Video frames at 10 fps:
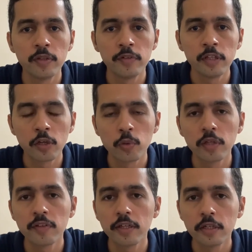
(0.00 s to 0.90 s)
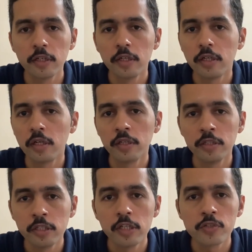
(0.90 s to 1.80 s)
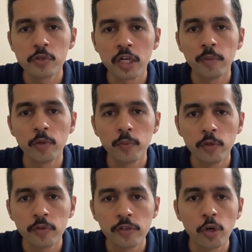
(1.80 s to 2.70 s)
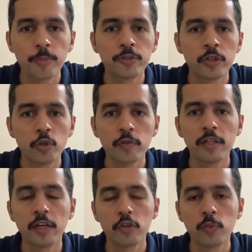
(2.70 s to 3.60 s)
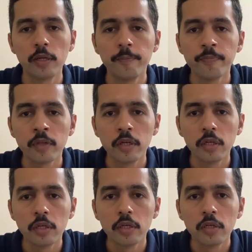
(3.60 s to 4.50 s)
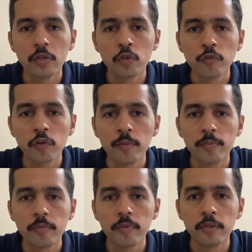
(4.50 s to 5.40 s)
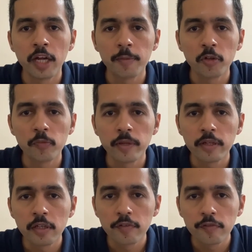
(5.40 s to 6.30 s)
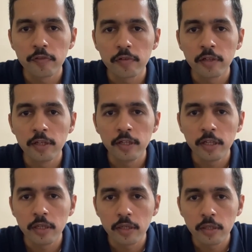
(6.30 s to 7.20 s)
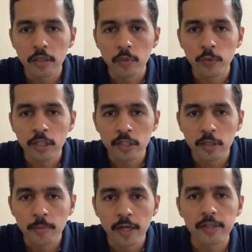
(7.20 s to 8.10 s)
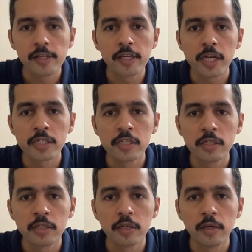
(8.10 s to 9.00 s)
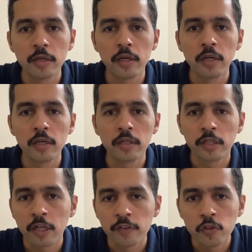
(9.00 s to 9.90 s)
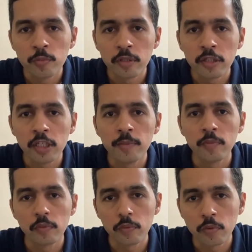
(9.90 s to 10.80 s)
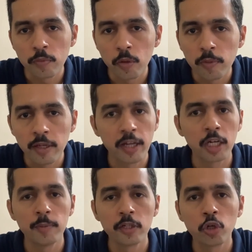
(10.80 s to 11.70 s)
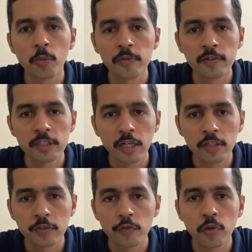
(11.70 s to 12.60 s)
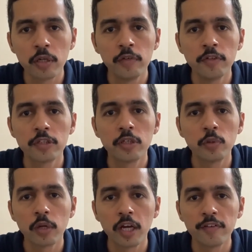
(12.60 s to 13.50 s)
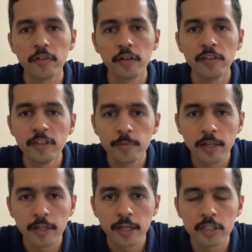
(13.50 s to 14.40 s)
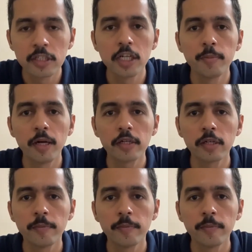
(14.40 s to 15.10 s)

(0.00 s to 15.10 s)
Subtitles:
see around us, and in the years to come we could see opportunities over there as well. So from that perspective, clearly within a thematic allocation, the consumer theme would probably rank among the top of the charts for an investor to have a reasonable allocation earmarked.